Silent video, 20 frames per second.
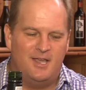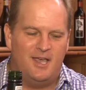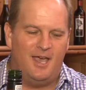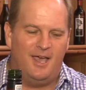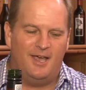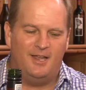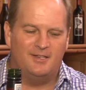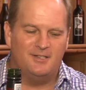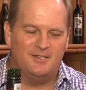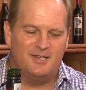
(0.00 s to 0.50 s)

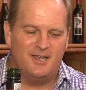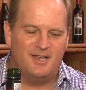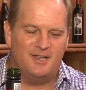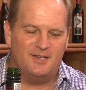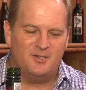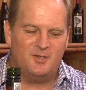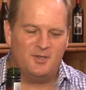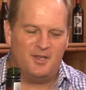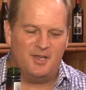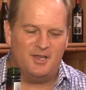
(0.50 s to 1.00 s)
And
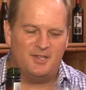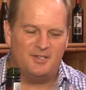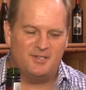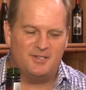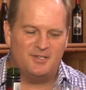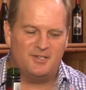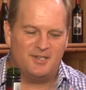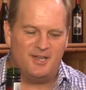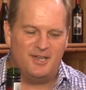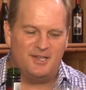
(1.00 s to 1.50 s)

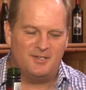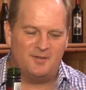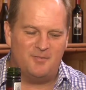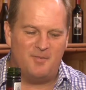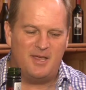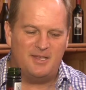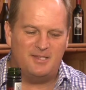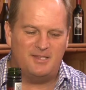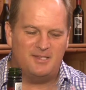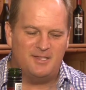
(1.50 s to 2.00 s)
it's
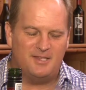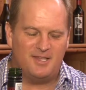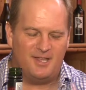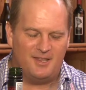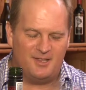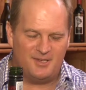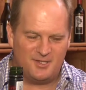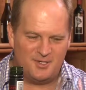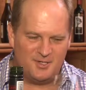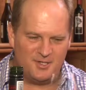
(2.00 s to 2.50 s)
amazing to
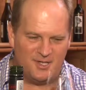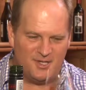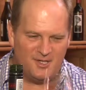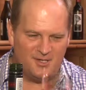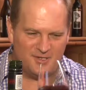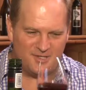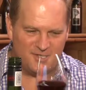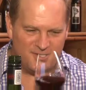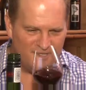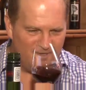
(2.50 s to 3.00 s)
think that just a
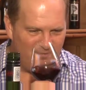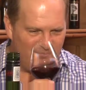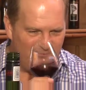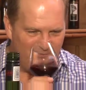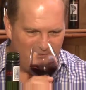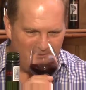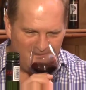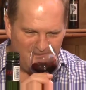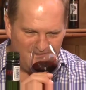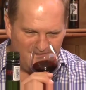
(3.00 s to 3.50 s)
little sniff,
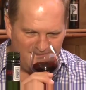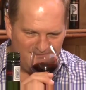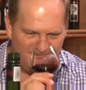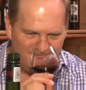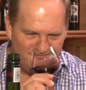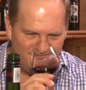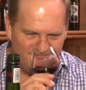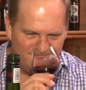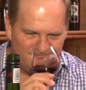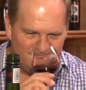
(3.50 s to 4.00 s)

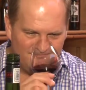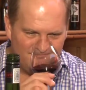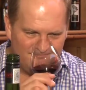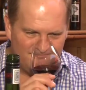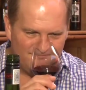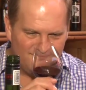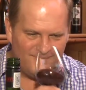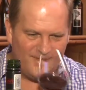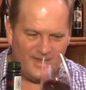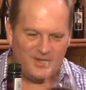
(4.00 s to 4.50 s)

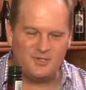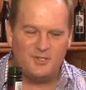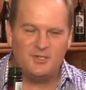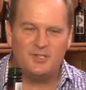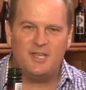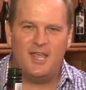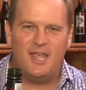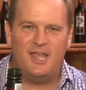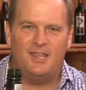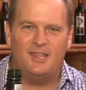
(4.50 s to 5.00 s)
as you
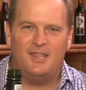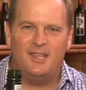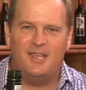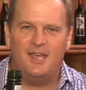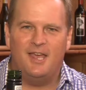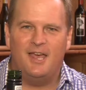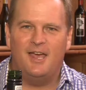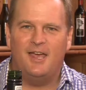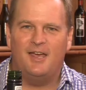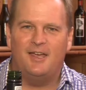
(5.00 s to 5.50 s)
take
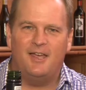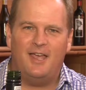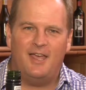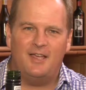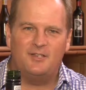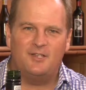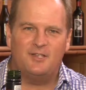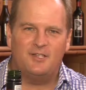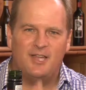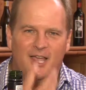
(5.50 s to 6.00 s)
the
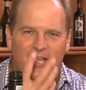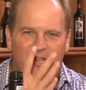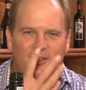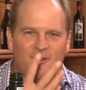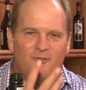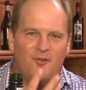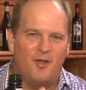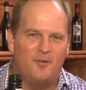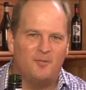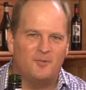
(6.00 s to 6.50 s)

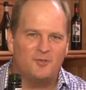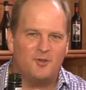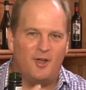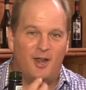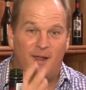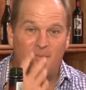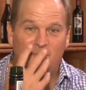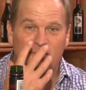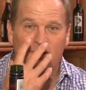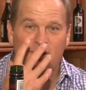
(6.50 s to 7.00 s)
aromas
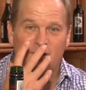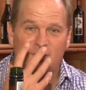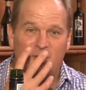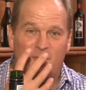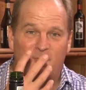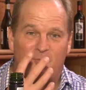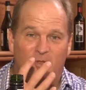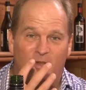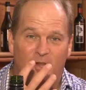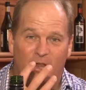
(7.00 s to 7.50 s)
right up to the
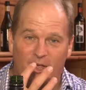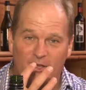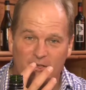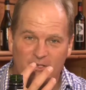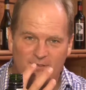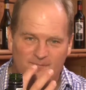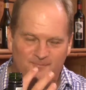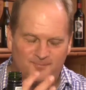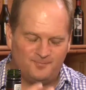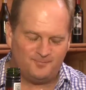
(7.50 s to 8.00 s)
top of the
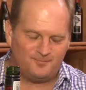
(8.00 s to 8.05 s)
nose,